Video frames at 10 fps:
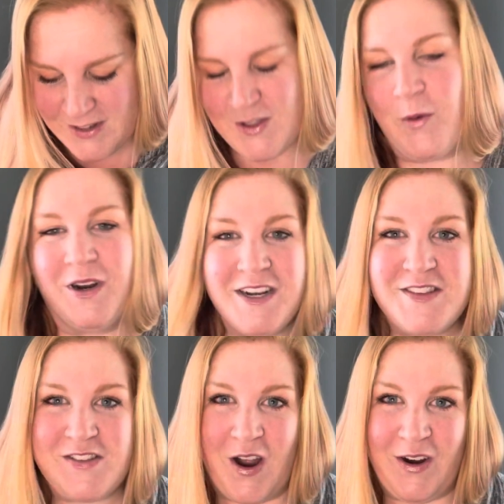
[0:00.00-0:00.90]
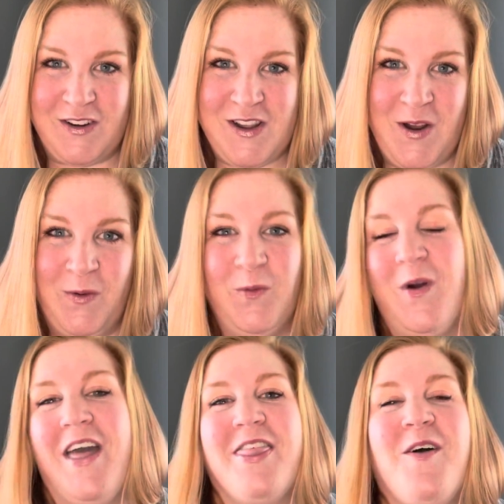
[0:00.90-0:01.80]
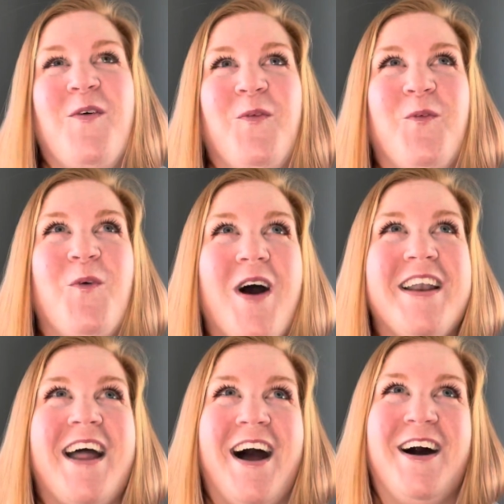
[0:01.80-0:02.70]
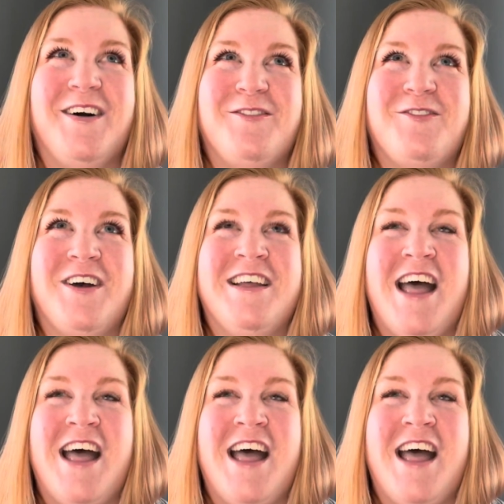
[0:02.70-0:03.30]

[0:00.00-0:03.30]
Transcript: So we're gonna start with one of,